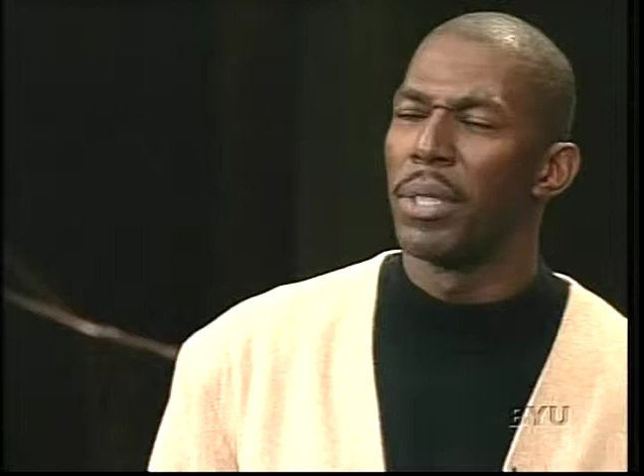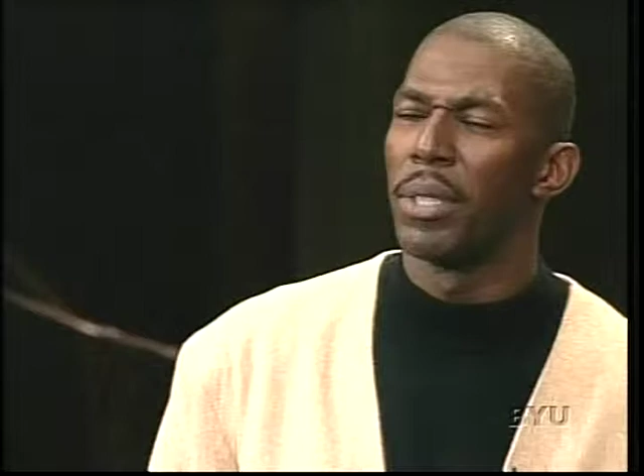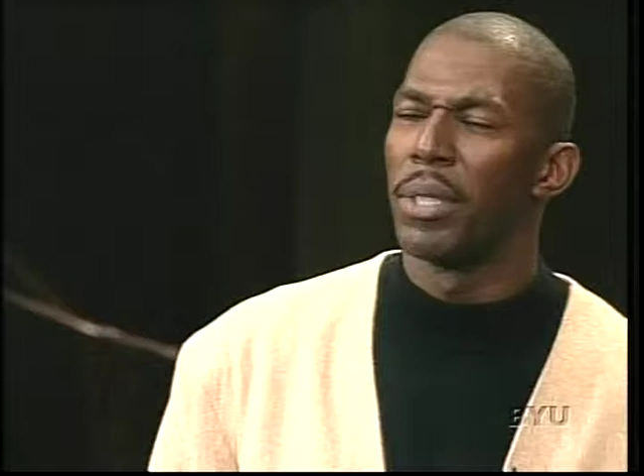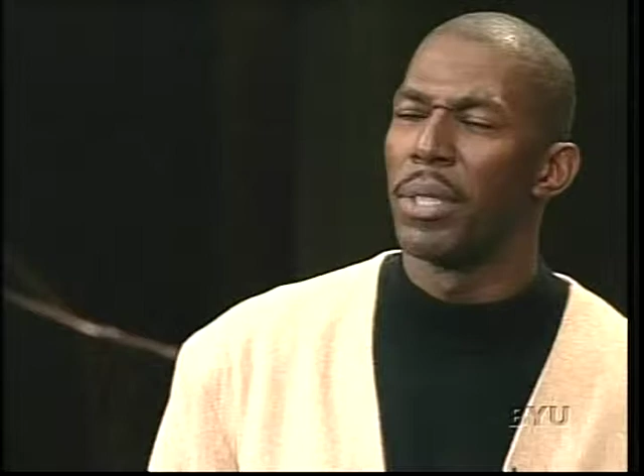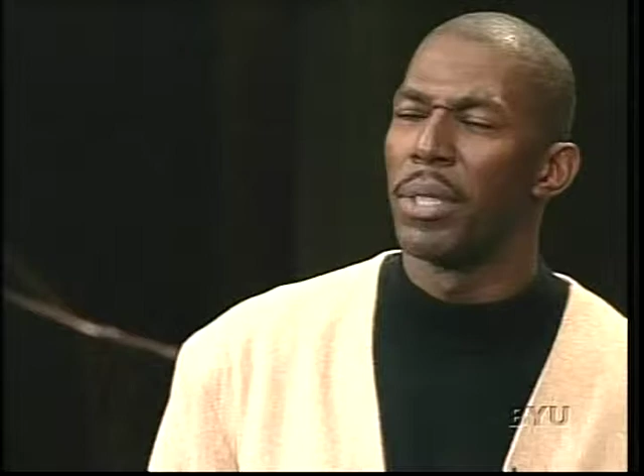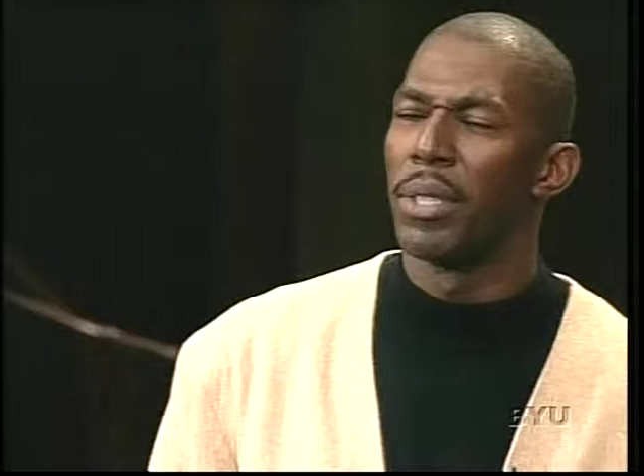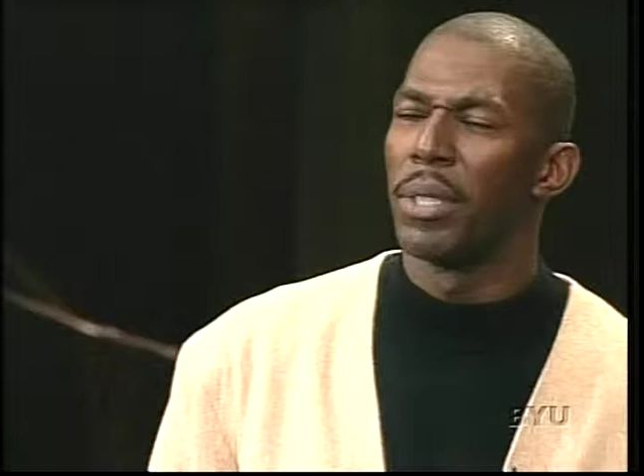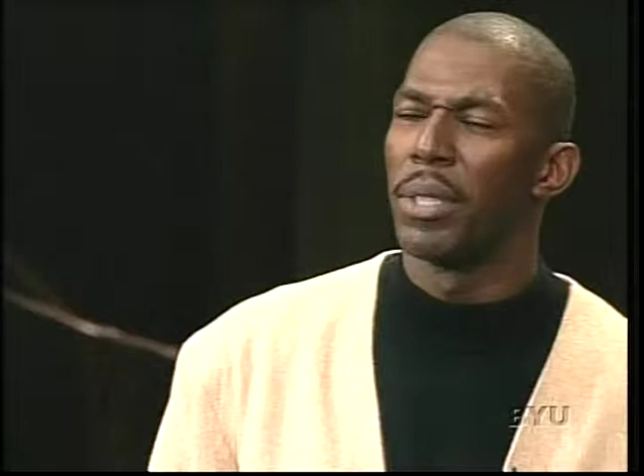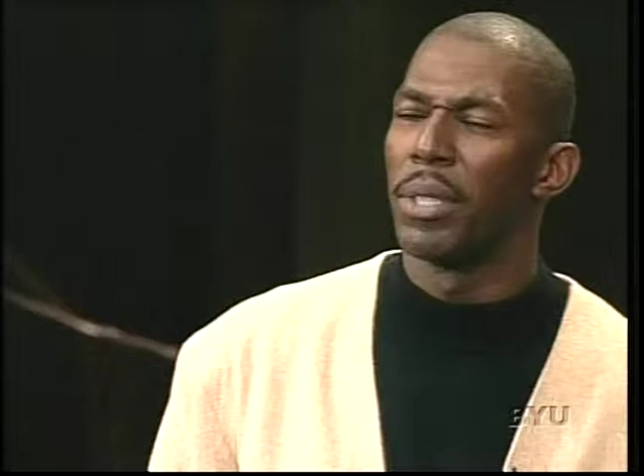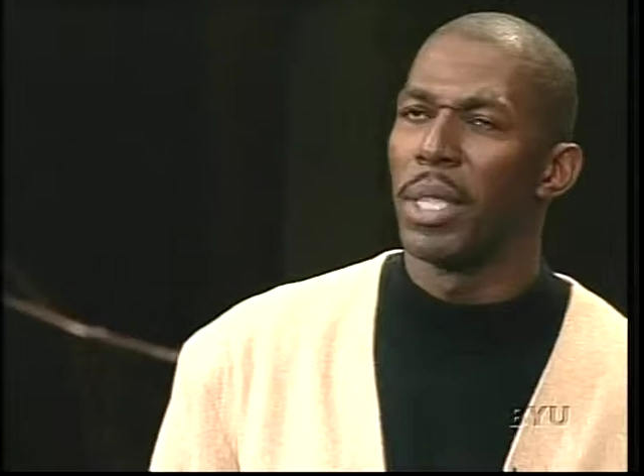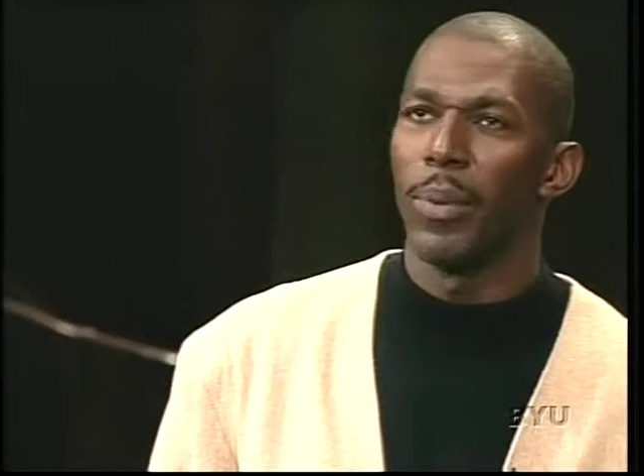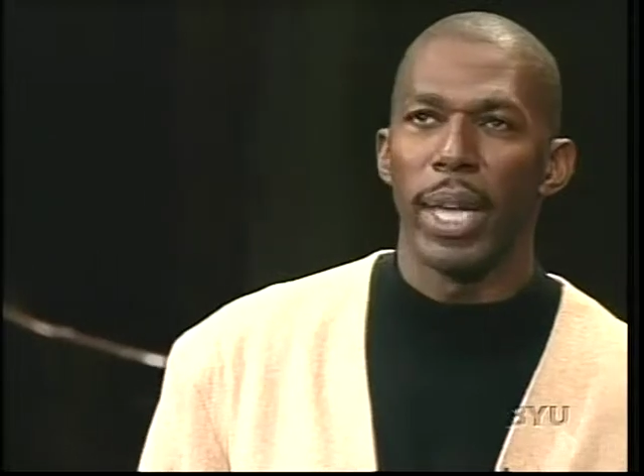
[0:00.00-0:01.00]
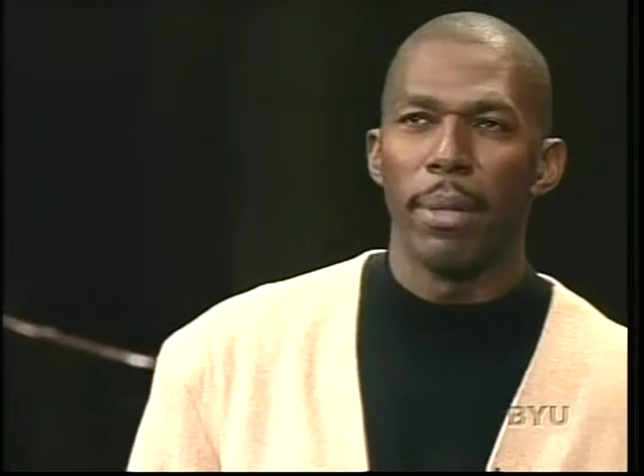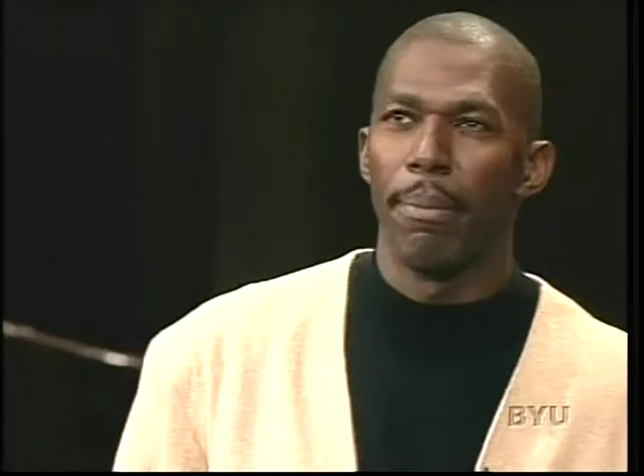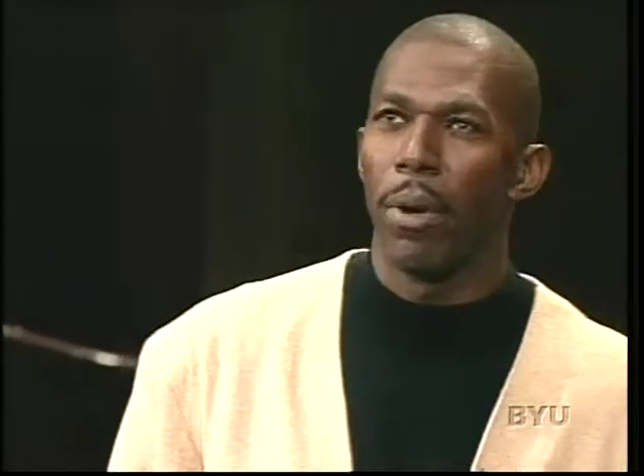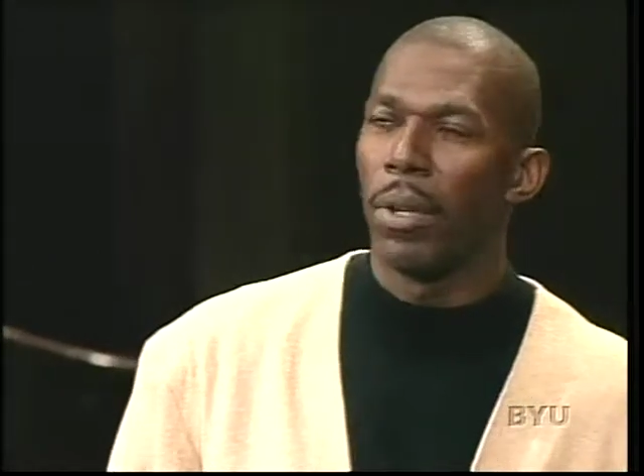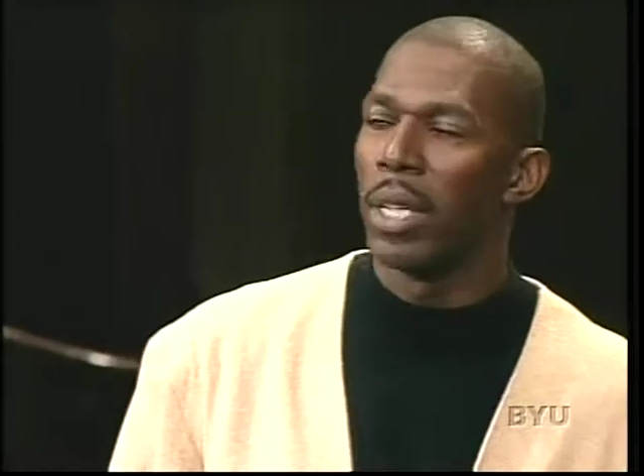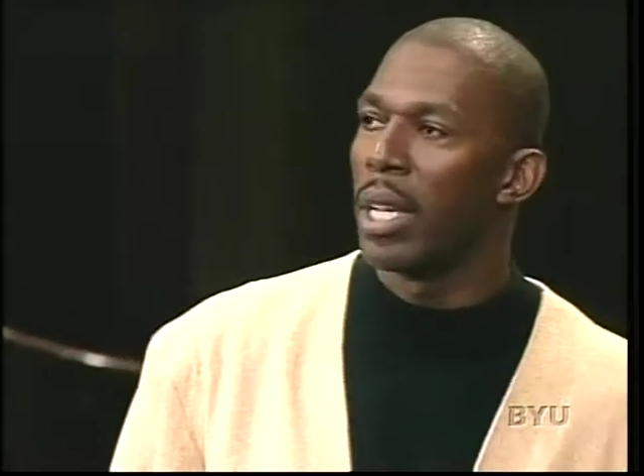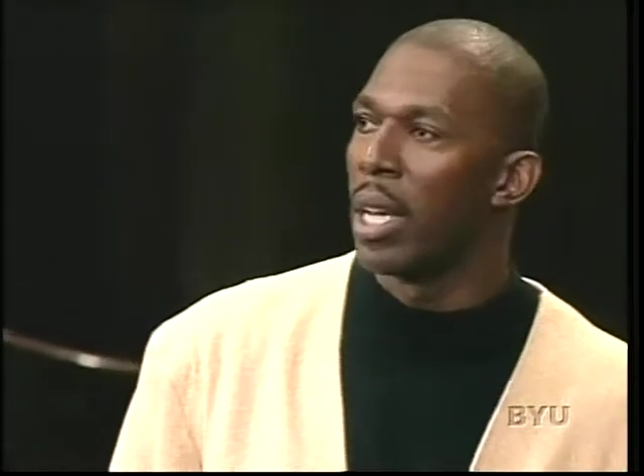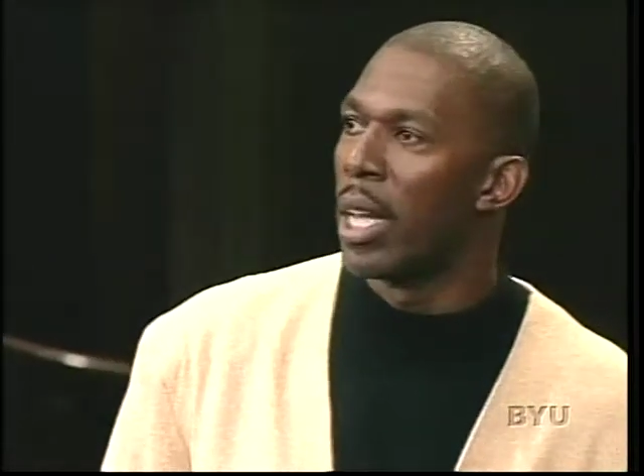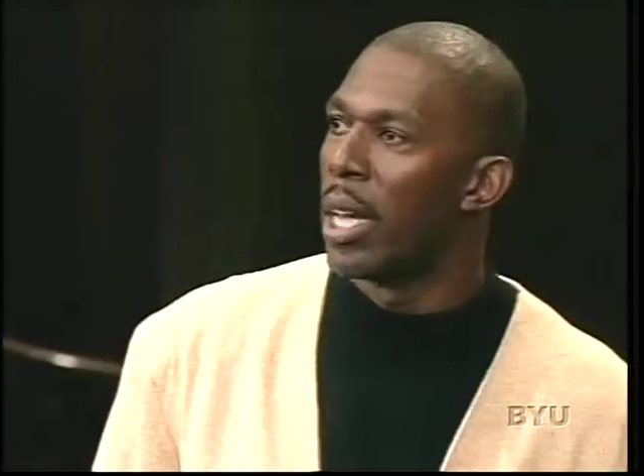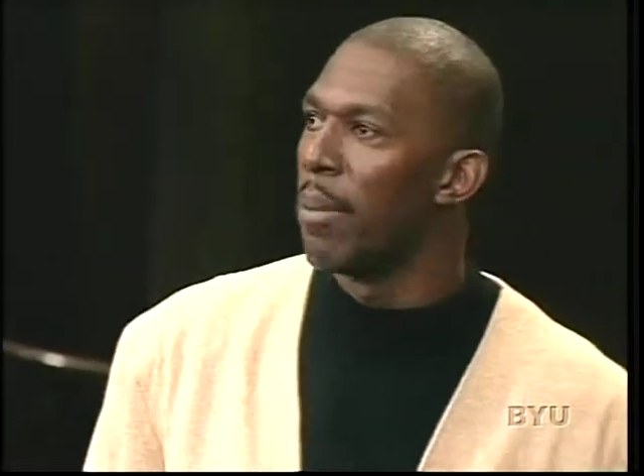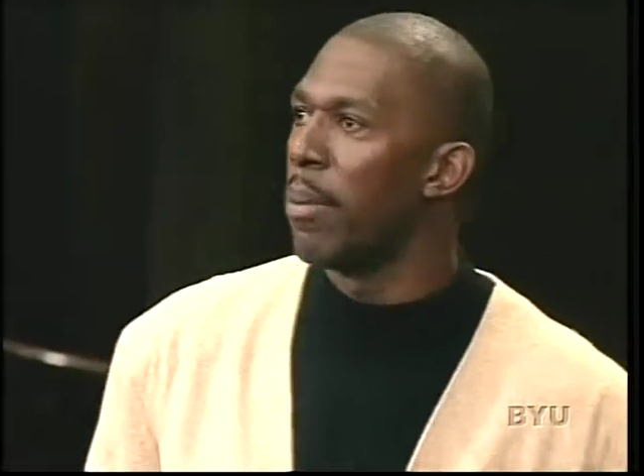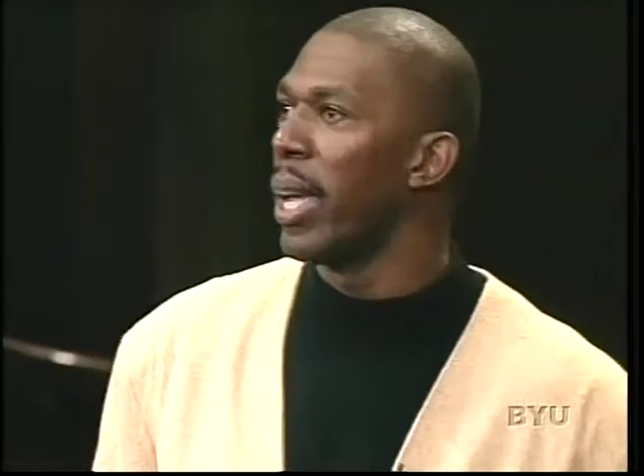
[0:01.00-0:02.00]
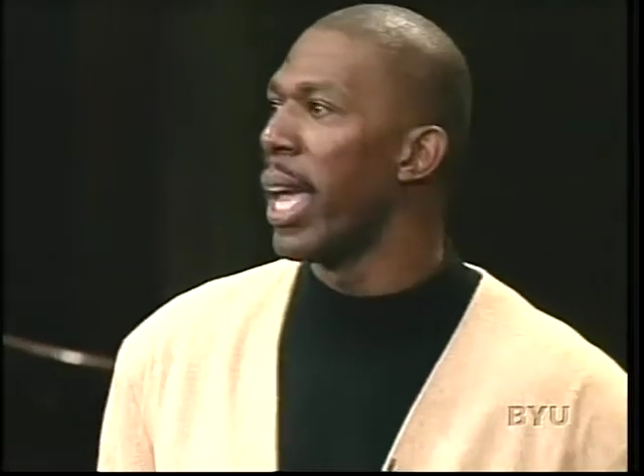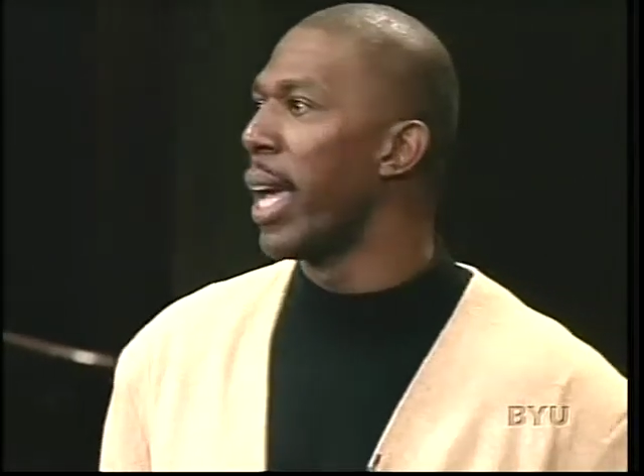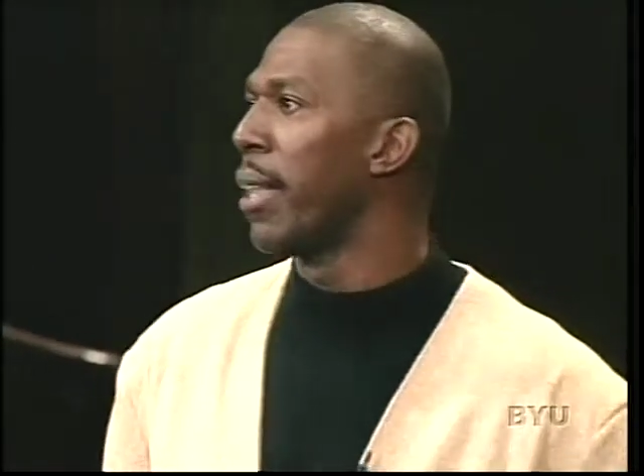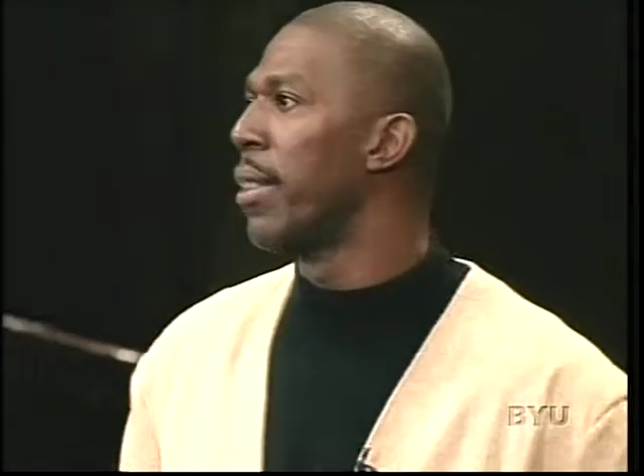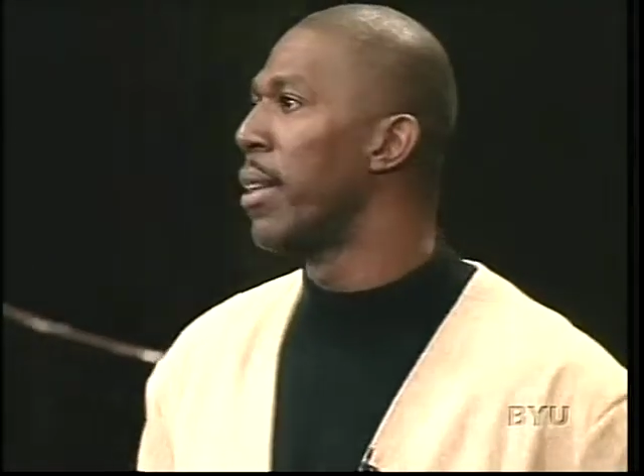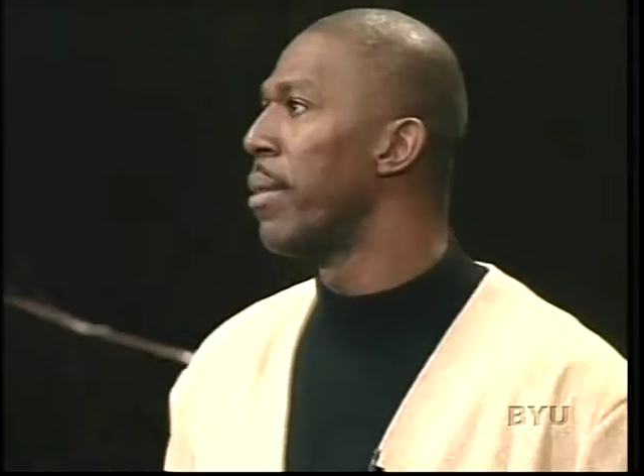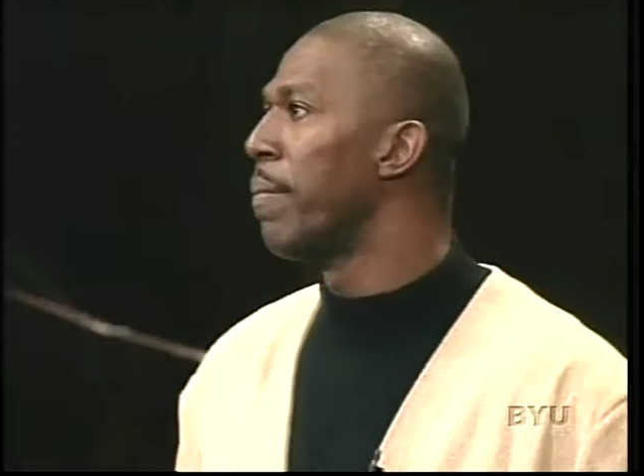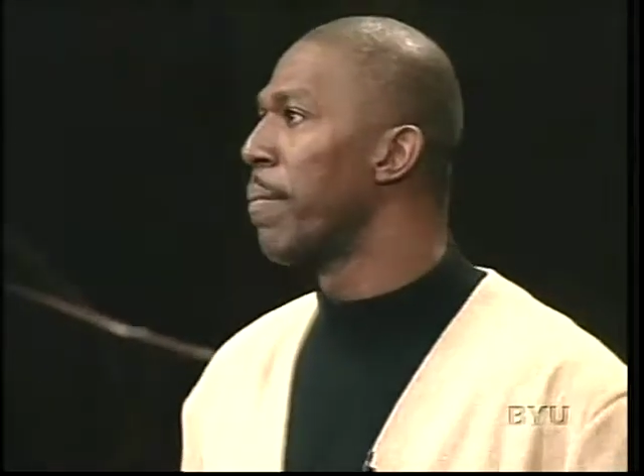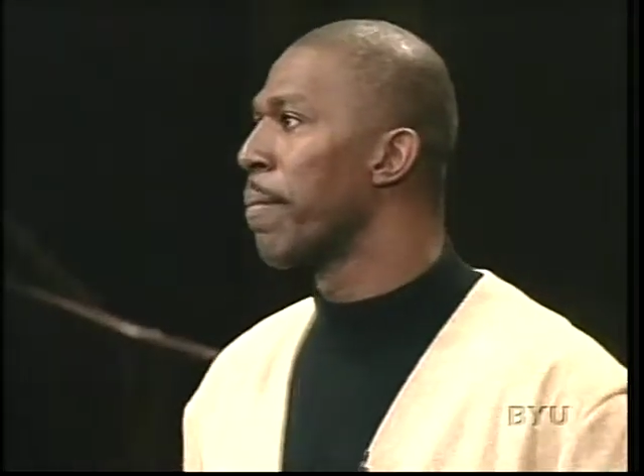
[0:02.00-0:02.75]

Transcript: Club. See, we had the bowling club, we had the